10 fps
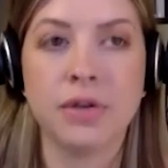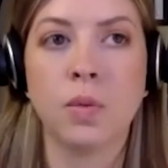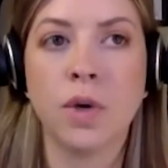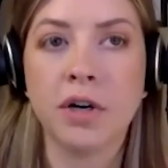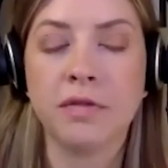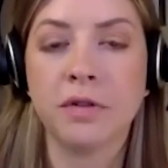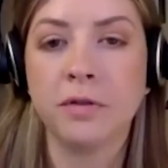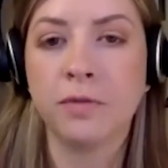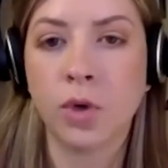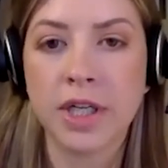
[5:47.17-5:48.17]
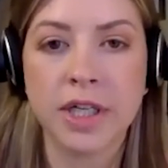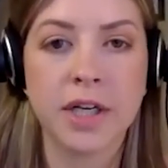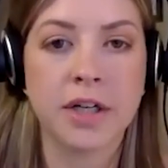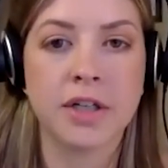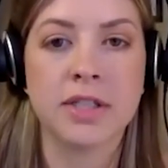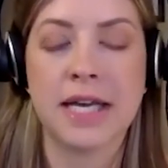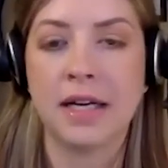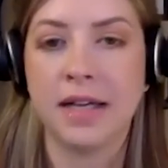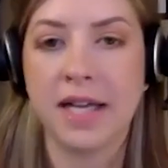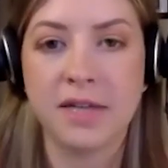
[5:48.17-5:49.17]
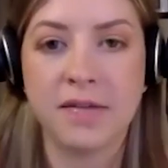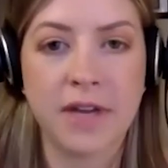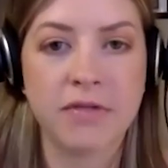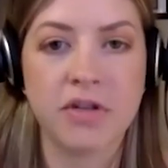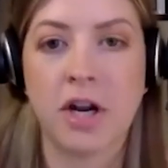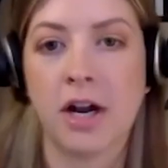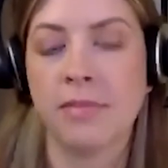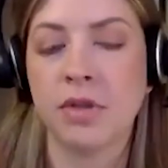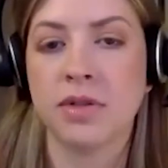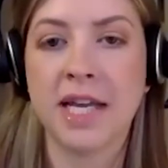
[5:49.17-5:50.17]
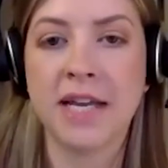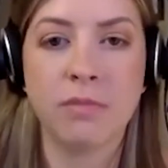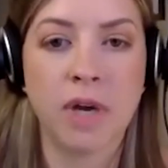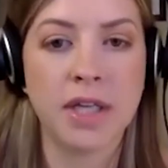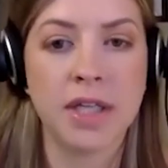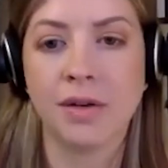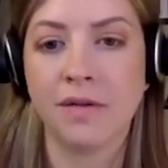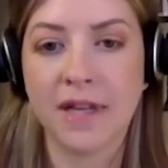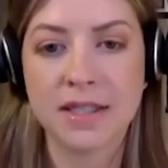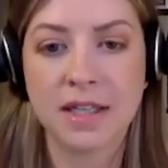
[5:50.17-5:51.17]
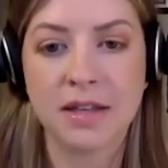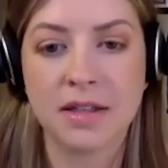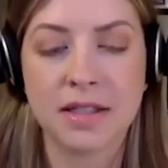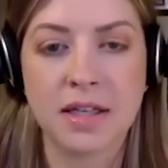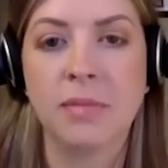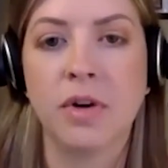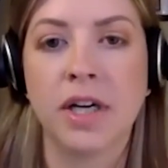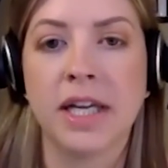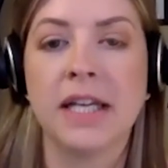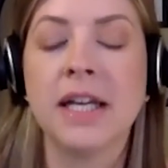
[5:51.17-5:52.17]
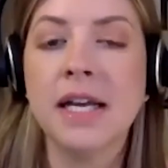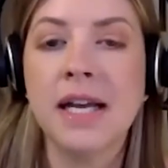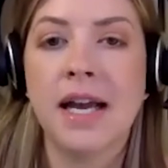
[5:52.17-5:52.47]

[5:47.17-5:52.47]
You work for forty years at a nine to five job, you save money, you invest it in the stock market,